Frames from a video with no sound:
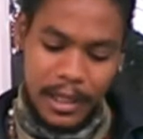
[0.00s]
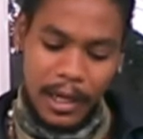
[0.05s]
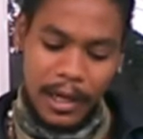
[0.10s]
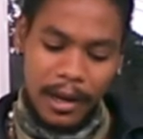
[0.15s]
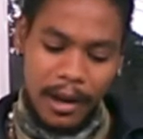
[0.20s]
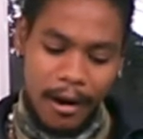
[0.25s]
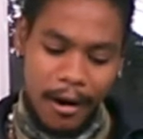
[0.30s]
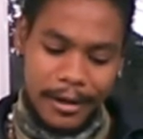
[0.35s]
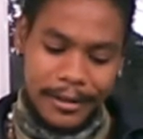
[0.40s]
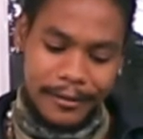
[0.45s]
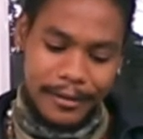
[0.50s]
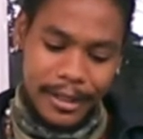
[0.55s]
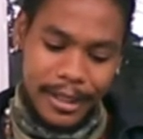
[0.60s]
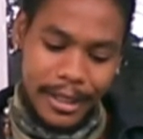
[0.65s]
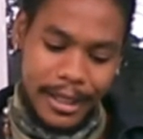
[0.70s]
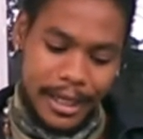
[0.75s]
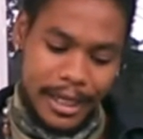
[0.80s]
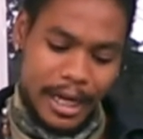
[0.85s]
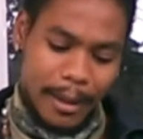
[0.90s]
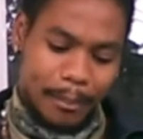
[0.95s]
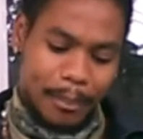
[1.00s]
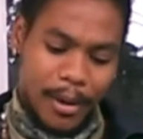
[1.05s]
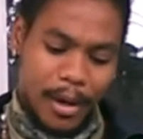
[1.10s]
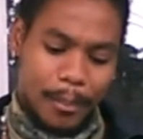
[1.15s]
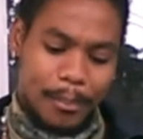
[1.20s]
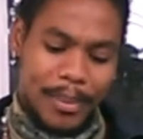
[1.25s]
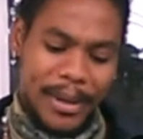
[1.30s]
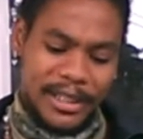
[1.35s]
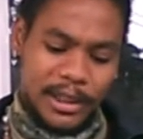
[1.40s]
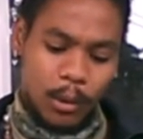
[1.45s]
to the Lord in a
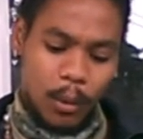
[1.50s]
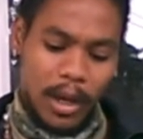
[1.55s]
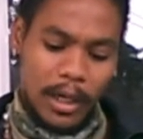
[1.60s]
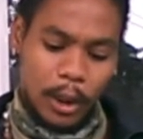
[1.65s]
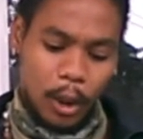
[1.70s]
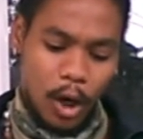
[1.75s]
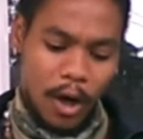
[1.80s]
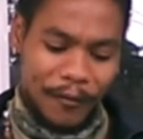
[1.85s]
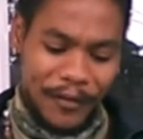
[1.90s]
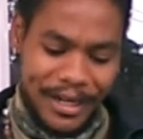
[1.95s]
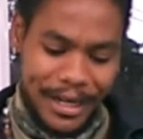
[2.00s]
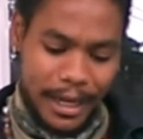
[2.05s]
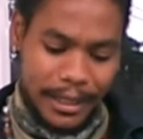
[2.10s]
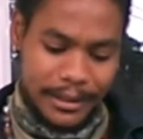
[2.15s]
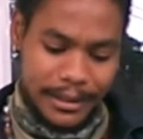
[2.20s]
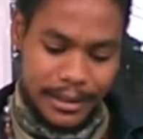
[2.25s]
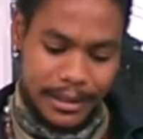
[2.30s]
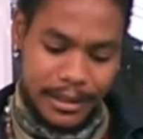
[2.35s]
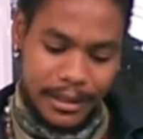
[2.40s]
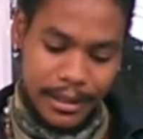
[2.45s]
perpetual covenant